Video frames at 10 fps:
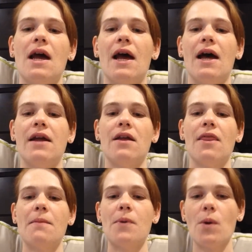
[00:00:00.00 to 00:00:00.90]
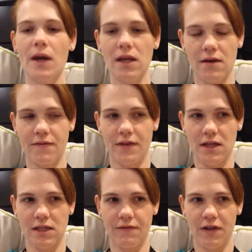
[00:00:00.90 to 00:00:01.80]
And the point of
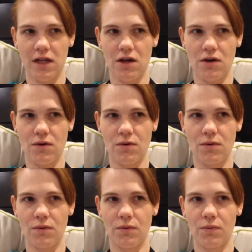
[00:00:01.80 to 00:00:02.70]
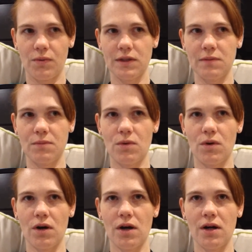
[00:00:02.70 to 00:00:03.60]
this video was
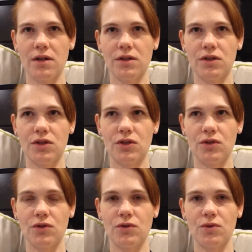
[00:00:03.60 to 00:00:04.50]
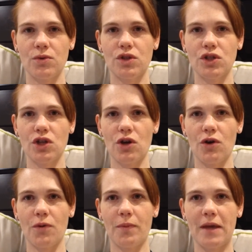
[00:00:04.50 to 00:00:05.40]
more to
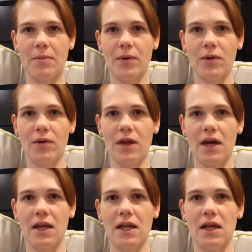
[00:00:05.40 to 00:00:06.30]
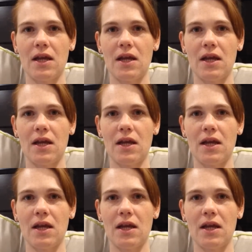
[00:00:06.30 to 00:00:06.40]
show people that